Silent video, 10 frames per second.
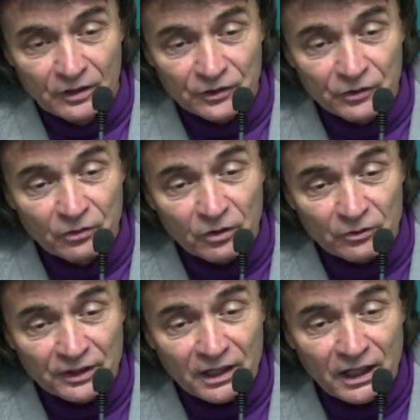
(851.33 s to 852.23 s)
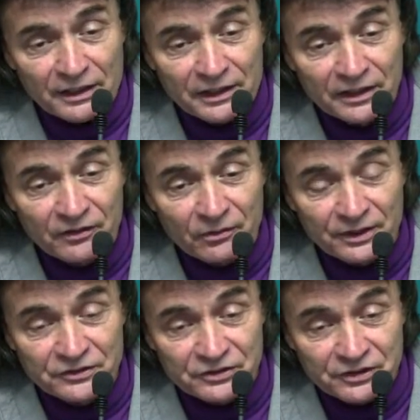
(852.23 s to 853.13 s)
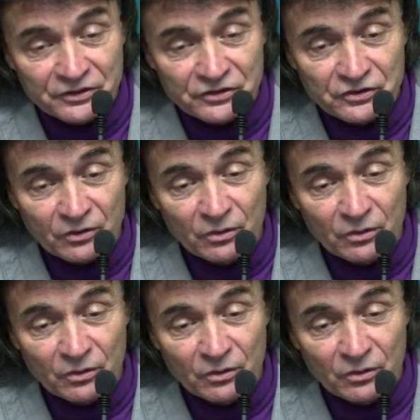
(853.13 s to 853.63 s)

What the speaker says: You wrote, "God either exists